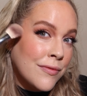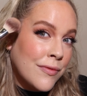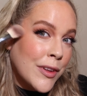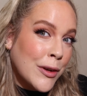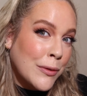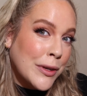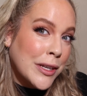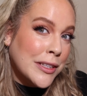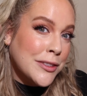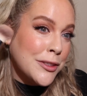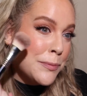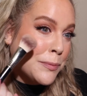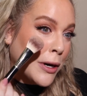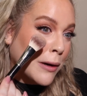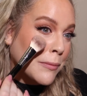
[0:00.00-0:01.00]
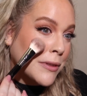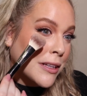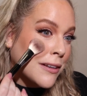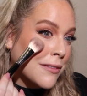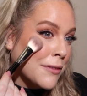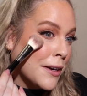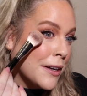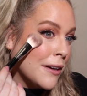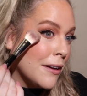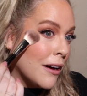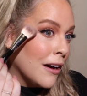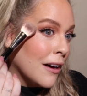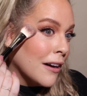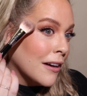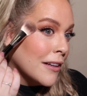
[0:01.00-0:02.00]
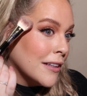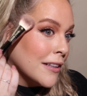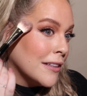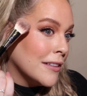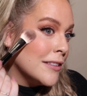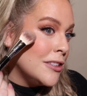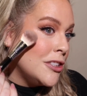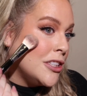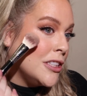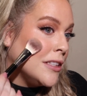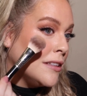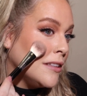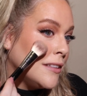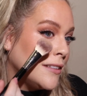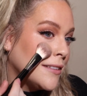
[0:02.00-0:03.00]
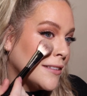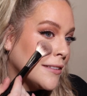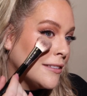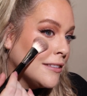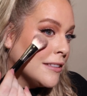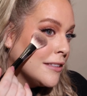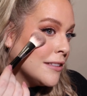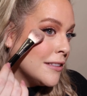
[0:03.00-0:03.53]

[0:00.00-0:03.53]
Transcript: And we can just pop that right on the cheeks.